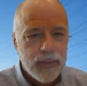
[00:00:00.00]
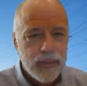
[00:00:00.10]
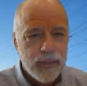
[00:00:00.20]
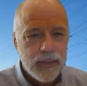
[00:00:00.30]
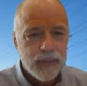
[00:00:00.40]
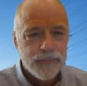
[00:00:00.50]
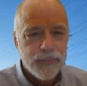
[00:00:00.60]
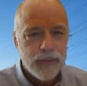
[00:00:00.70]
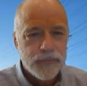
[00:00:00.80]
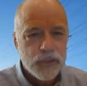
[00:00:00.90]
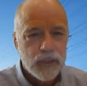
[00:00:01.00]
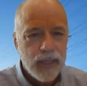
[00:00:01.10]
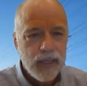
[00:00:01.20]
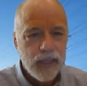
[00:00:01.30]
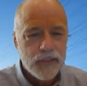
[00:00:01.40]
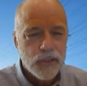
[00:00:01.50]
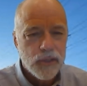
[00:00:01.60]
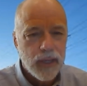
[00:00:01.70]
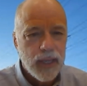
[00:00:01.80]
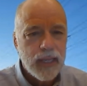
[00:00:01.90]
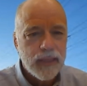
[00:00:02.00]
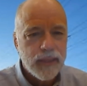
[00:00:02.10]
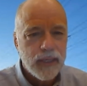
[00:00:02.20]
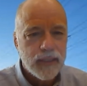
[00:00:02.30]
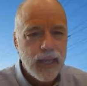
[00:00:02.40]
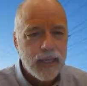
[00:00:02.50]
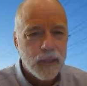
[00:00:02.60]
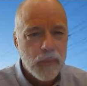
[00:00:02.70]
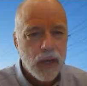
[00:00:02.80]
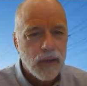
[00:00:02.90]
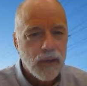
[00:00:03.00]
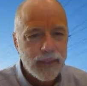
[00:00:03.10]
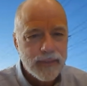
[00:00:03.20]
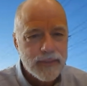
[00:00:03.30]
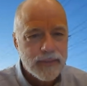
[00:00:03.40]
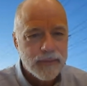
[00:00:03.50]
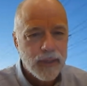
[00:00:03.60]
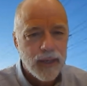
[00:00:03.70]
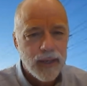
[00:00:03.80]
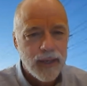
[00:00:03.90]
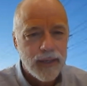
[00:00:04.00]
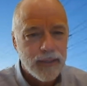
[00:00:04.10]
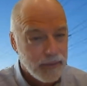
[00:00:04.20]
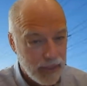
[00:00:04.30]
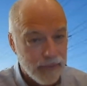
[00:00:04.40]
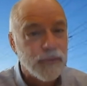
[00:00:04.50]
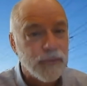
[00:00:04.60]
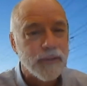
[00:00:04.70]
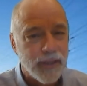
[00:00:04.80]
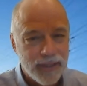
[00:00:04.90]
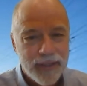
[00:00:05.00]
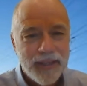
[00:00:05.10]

if Chileans are anything like Americans, definitely.